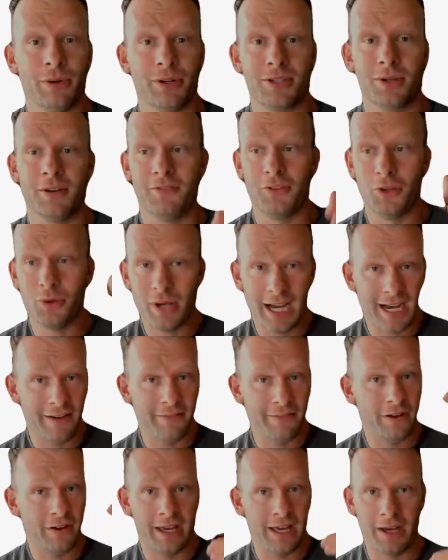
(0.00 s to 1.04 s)
So if you have
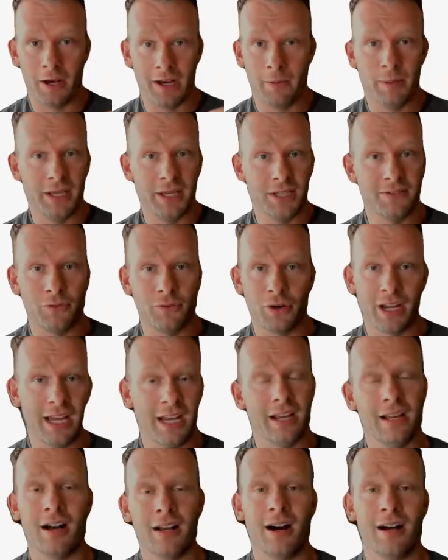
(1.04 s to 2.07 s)
a piece of
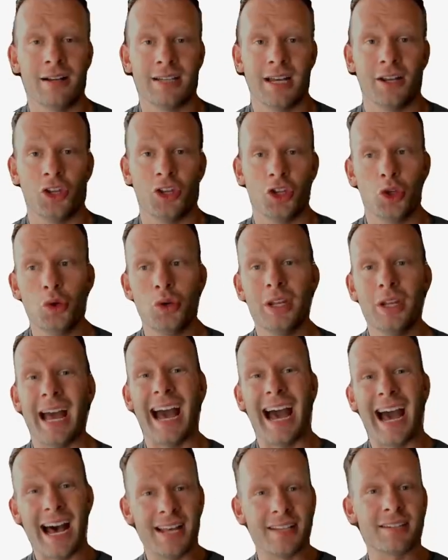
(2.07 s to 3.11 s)
organic content, you could
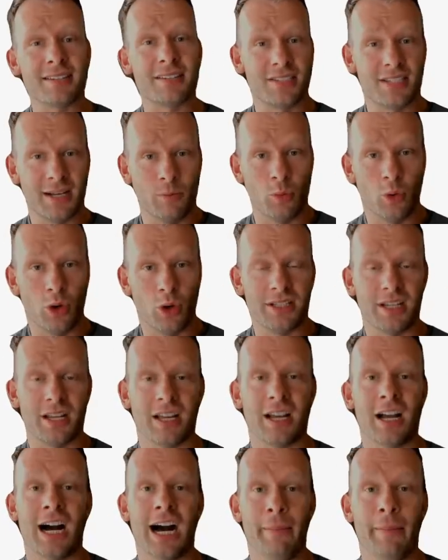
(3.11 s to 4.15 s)
ask someone to
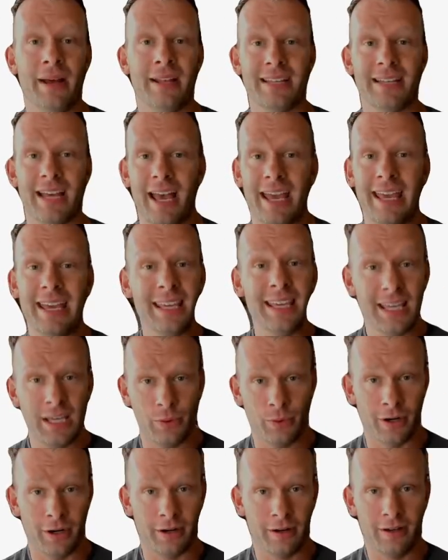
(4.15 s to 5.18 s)
comment a
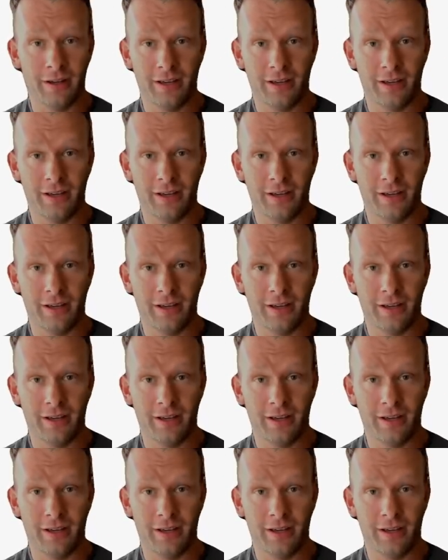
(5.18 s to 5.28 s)
keyword